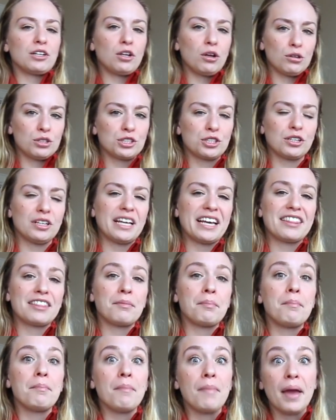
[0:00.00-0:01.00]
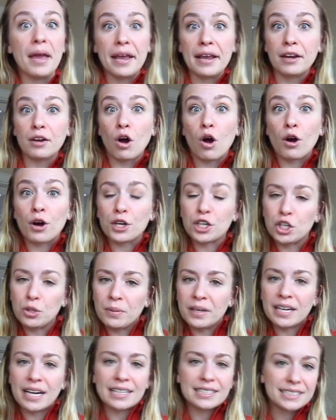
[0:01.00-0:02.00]
closer to like the main
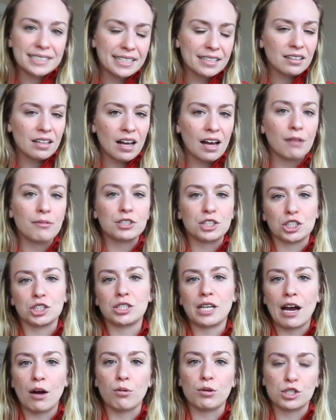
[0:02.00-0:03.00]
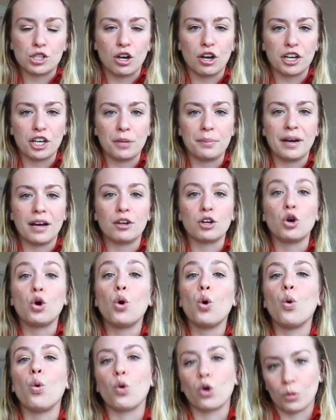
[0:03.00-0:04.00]
argument I see a lot, which is how we're talking about
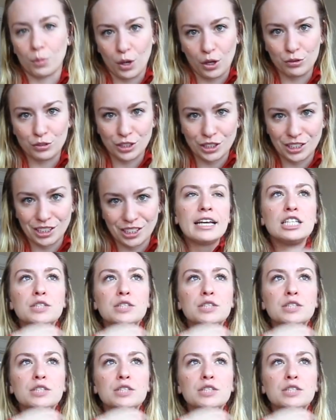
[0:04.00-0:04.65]
hormones.